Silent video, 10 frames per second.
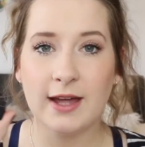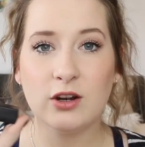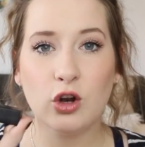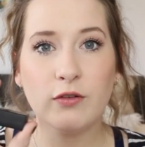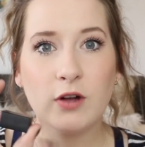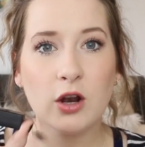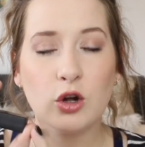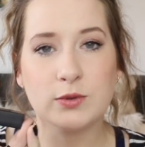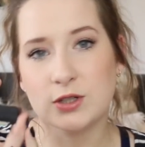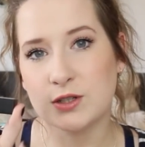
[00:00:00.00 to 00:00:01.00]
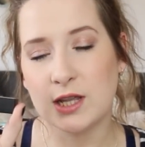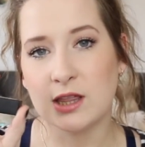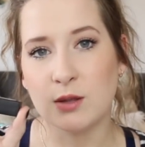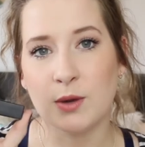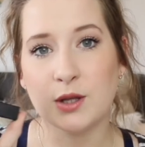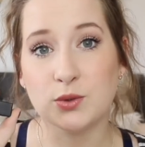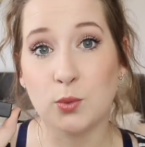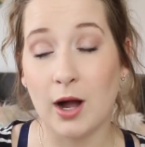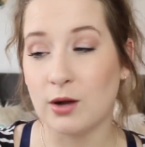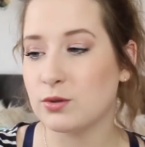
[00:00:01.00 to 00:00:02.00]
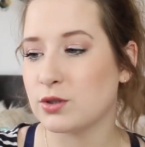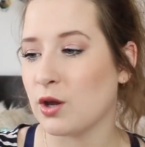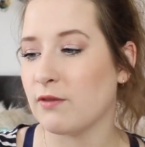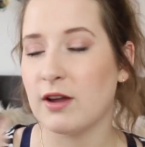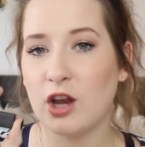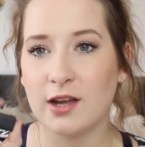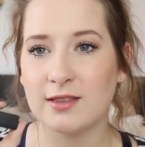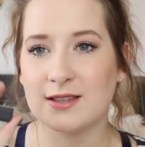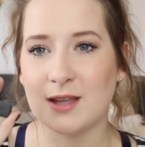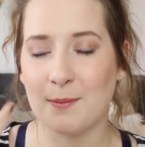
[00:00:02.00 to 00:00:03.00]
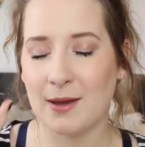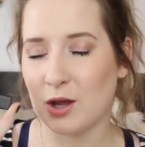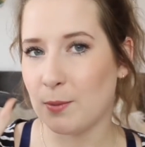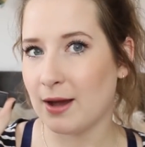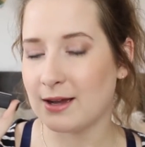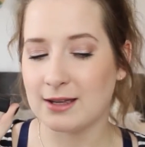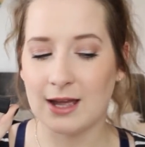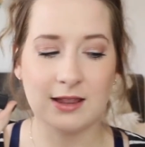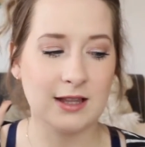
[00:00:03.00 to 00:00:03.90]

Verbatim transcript: They had a lot of colour options in them as well, so if I like this I may go back and get,